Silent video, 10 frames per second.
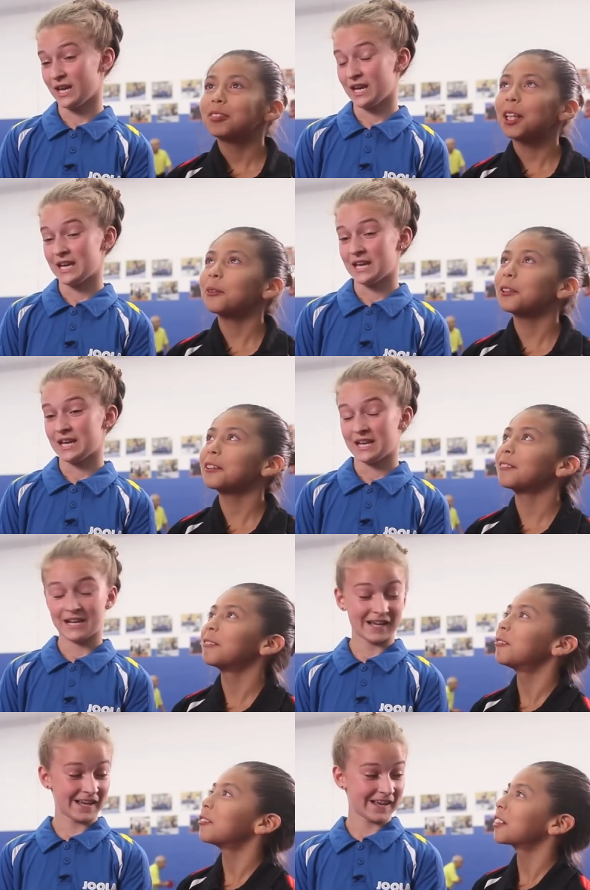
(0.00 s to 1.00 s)
Speaker 1: They were
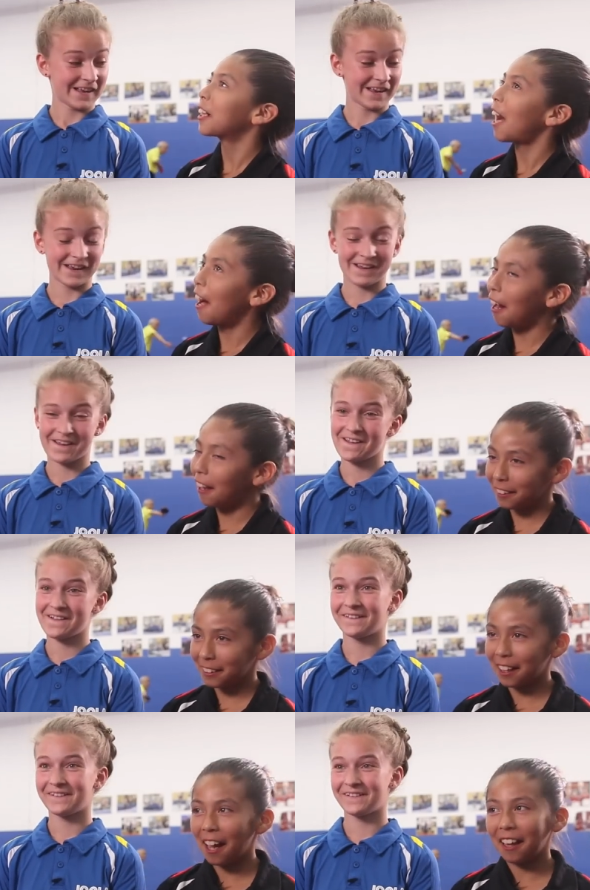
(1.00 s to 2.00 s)
a,
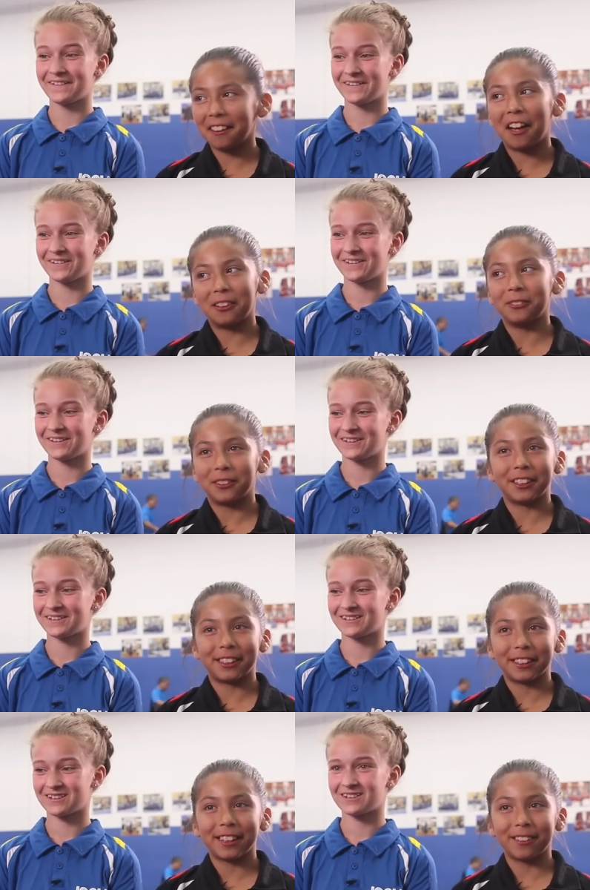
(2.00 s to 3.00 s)
a lot of
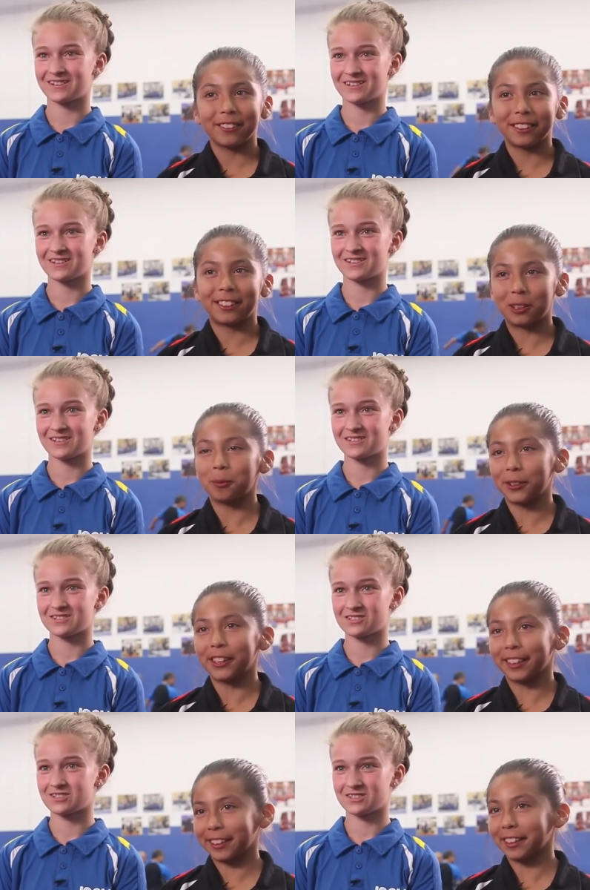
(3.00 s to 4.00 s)
easy. They were super
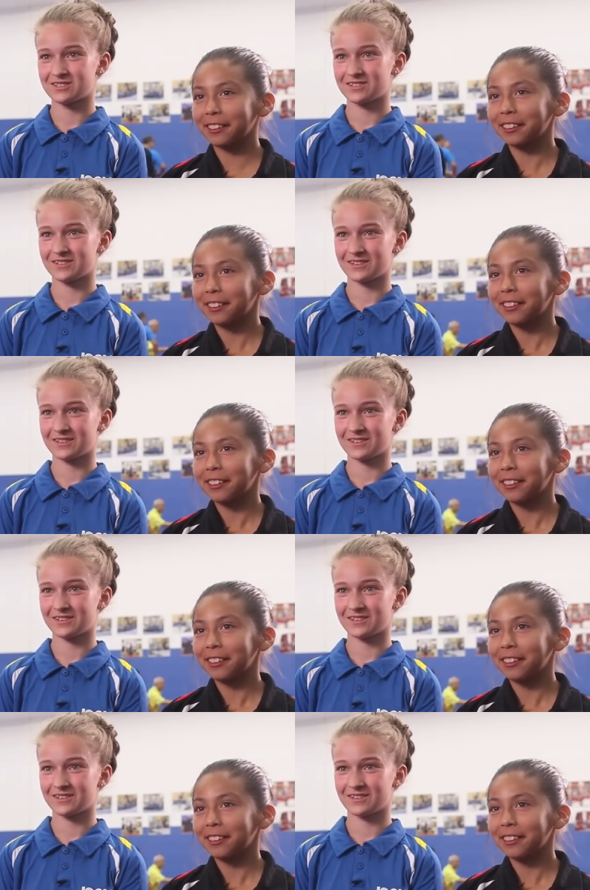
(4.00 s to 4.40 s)
easy.